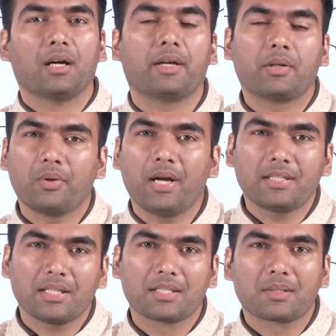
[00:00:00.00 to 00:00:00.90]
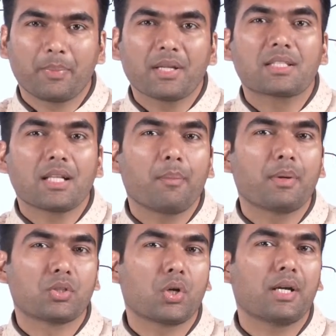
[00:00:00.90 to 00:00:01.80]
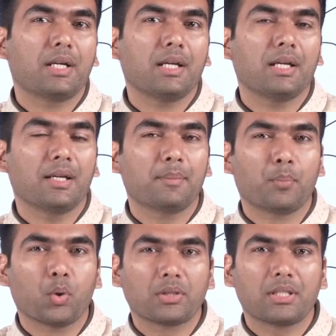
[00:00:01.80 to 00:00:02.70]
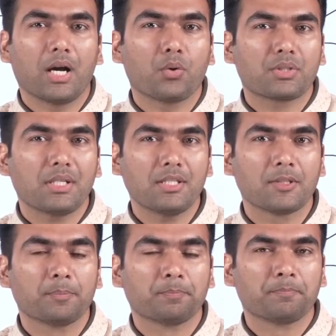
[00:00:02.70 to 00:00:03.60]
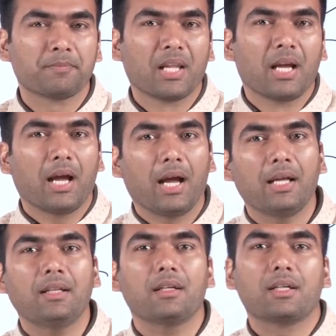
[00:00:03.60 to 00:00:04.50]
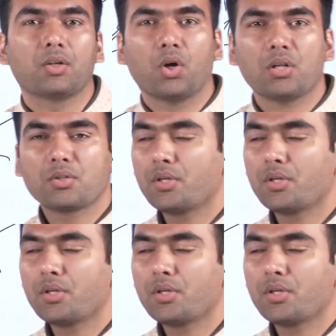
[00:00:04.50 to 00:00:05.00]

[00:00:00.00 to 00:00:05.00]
requires a special majority in both the houses, and it also